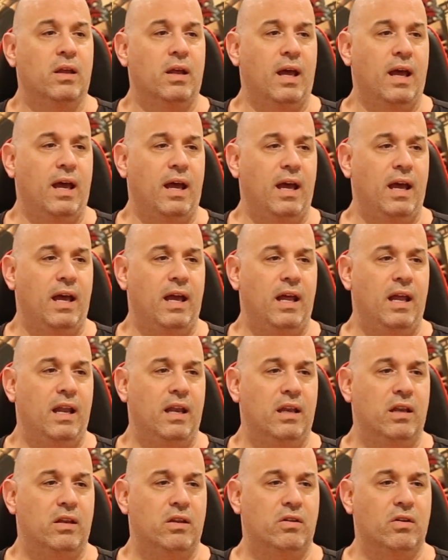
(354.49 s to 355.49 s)

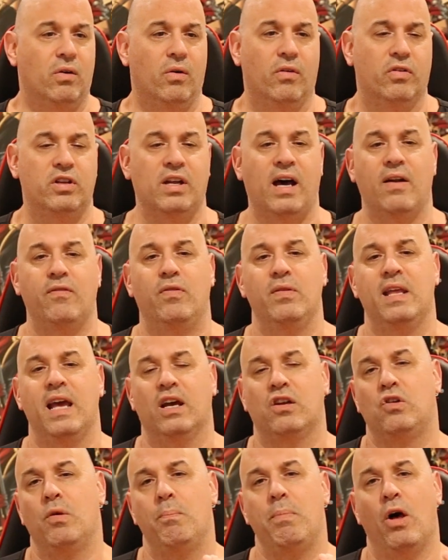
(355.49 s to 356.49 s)
And so aside from the
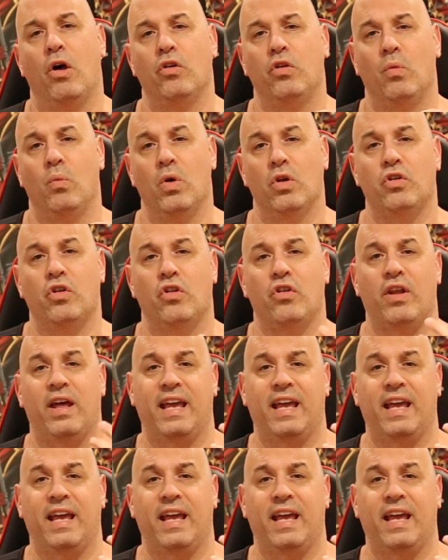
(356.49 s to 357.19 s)
extra bells and whistles,